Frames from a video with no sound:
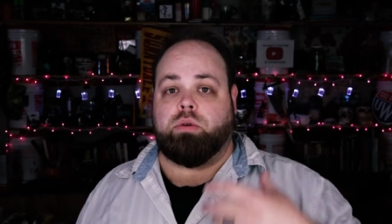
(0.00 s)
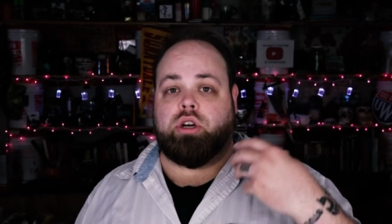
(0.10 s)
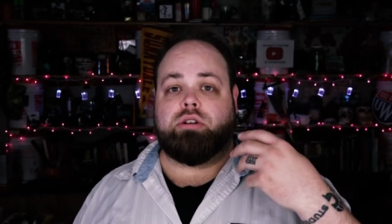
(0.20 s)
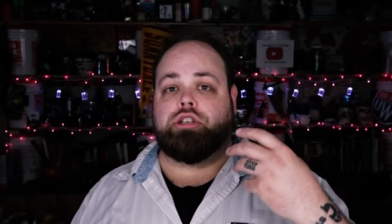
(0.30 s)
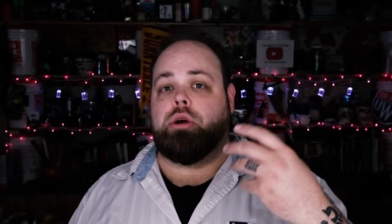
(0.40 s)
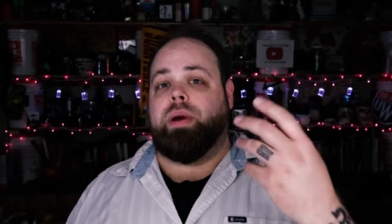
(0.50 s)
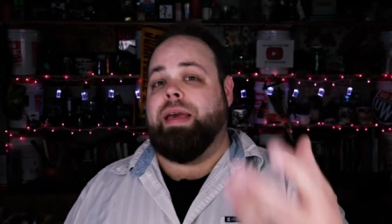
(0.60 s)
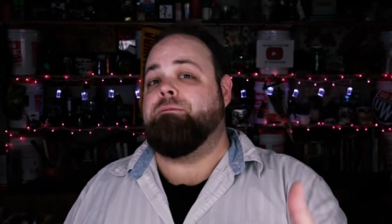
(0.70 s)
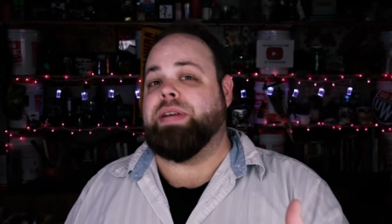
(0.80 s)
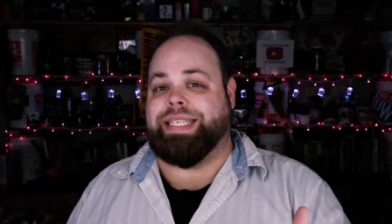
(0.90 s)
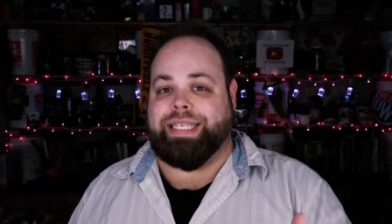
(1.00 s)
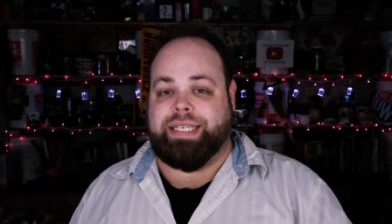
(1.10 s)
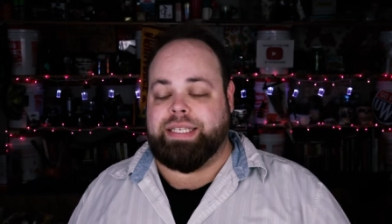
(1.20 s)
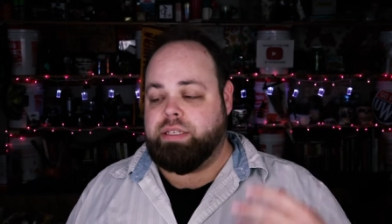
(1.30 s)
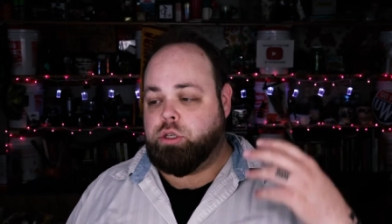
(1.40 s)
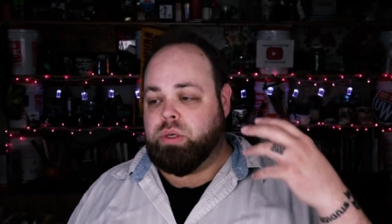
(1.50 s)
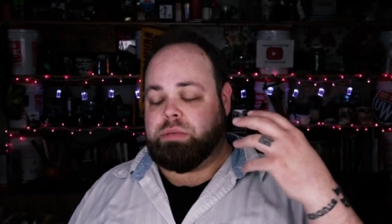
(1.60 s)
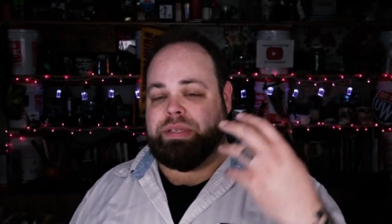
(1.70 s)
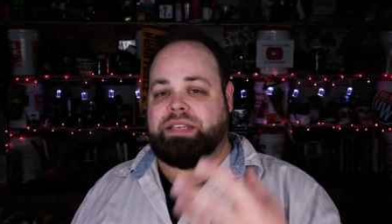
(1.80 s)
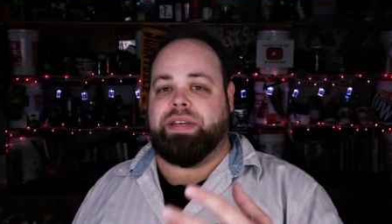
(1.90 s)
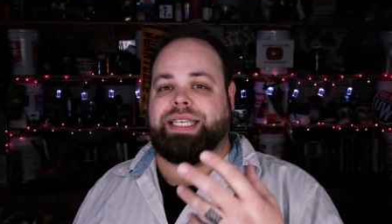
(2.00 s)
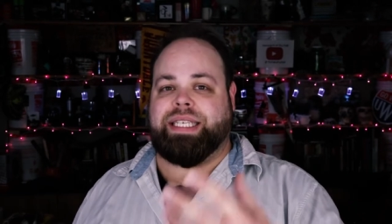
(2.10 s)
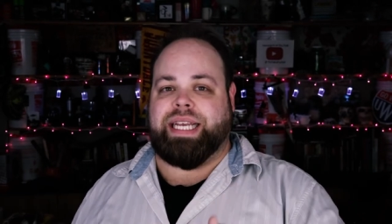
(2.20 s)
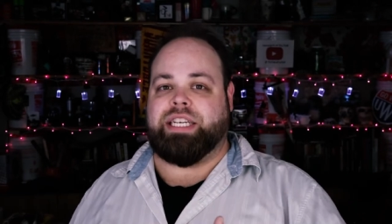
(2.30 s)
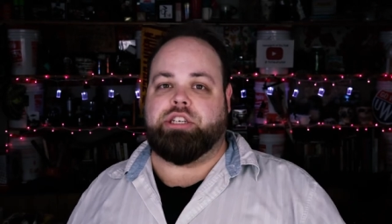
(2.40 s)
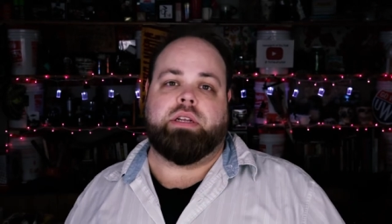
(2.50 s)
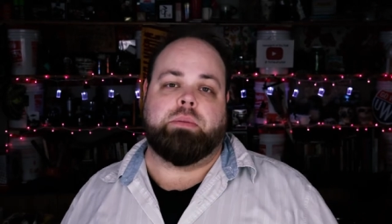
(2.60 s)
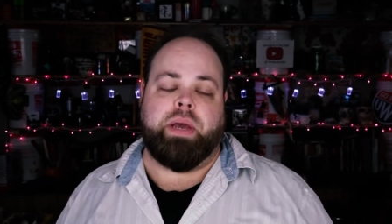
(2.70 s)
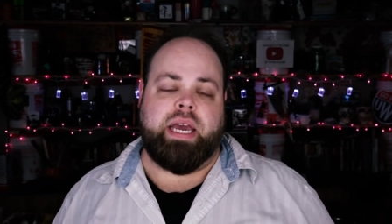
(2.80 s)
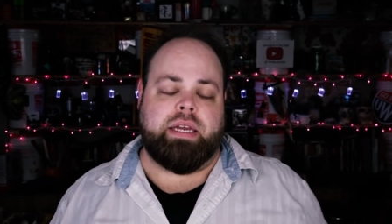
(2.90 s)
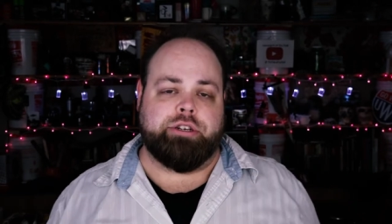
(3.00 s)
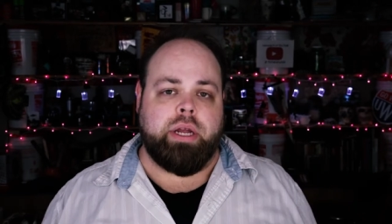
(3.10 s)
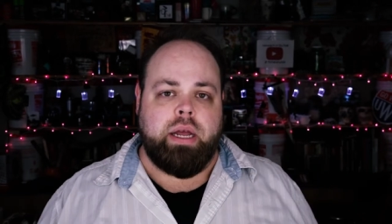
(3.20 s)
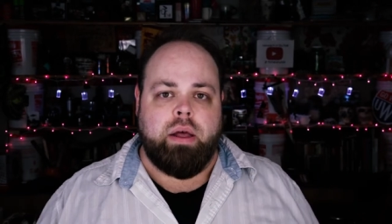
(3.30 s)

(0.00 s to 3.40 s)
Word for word: We're trying to show emphasis to a specific section of the page.